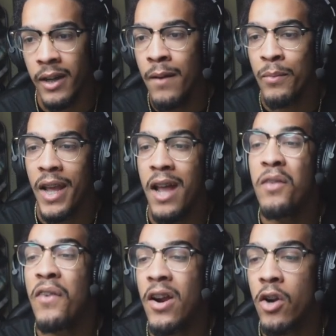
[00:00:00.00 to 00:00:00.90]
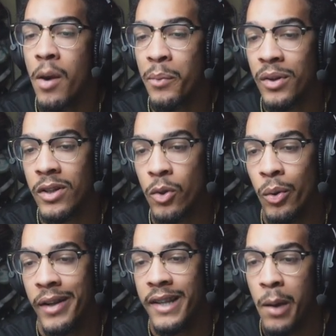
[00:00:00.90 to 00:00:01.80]
And firearm critical hit
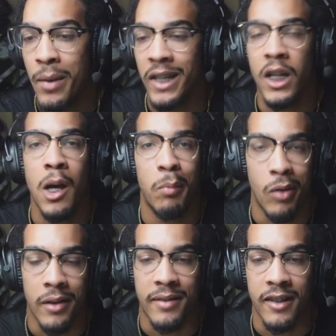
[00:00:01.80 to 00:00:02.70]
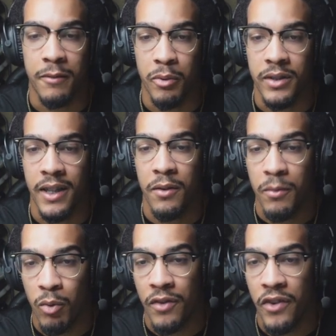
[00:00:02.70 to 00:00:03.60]
damage plus 6%,
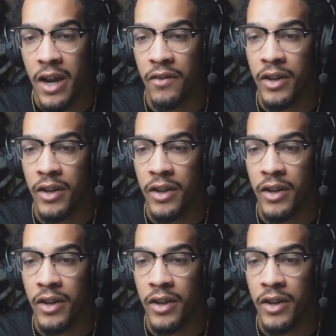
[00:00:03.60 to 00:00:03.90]
0.5.